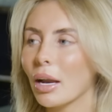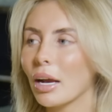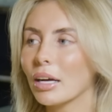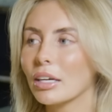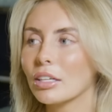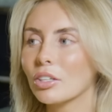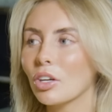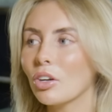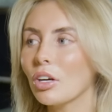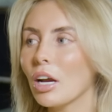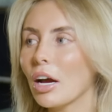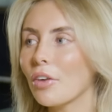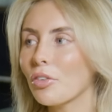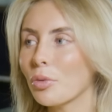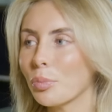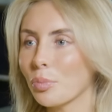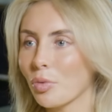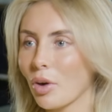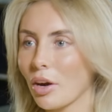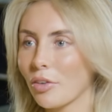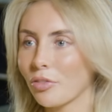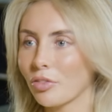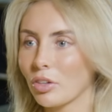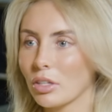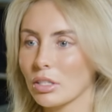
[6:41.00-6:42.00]
I don't have a
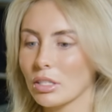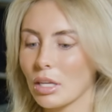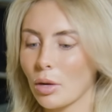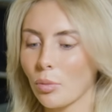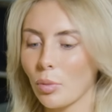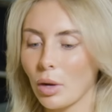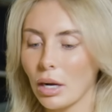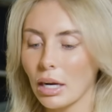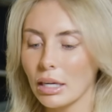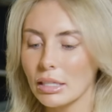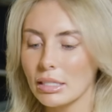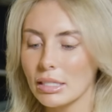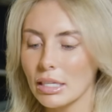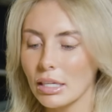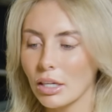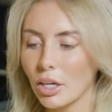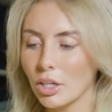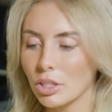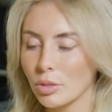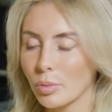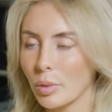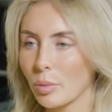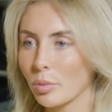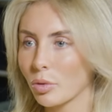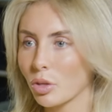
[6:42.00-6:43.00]
preference. Like when I see
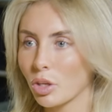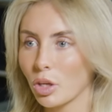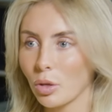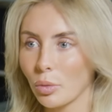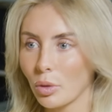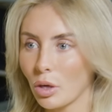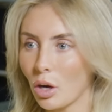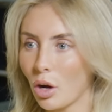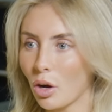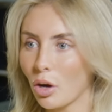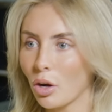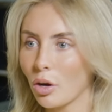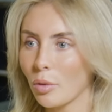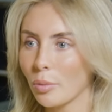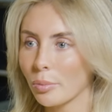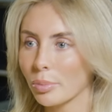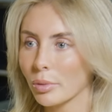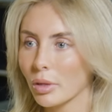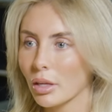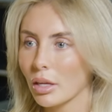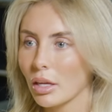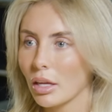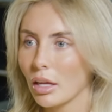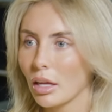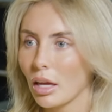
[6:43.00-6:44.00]
loads of people queuing up,
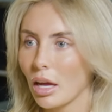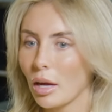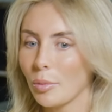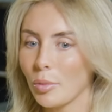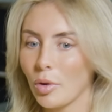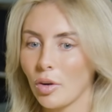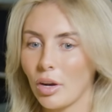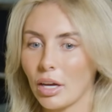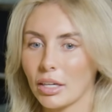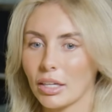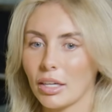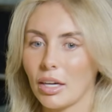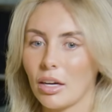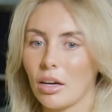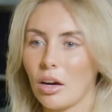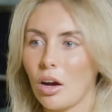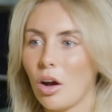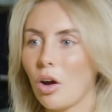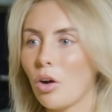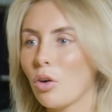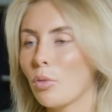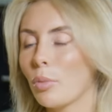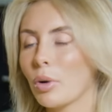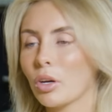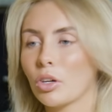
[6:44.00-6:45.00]
I'm not like,
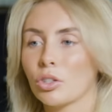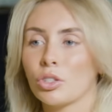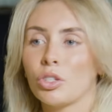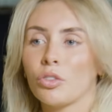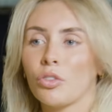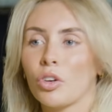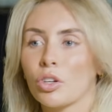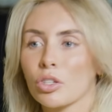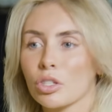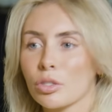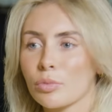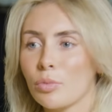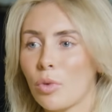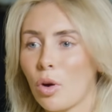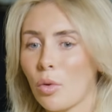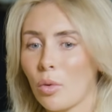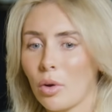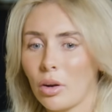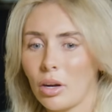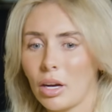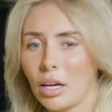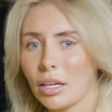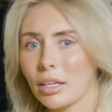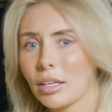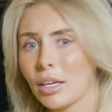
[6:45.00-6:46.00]
oh my God, you've got a small
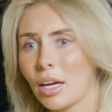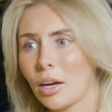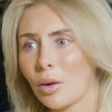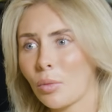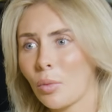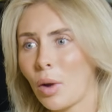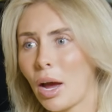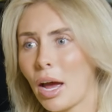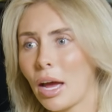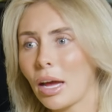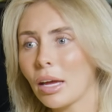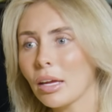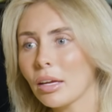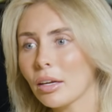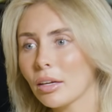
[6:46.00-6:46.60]
one, like get away.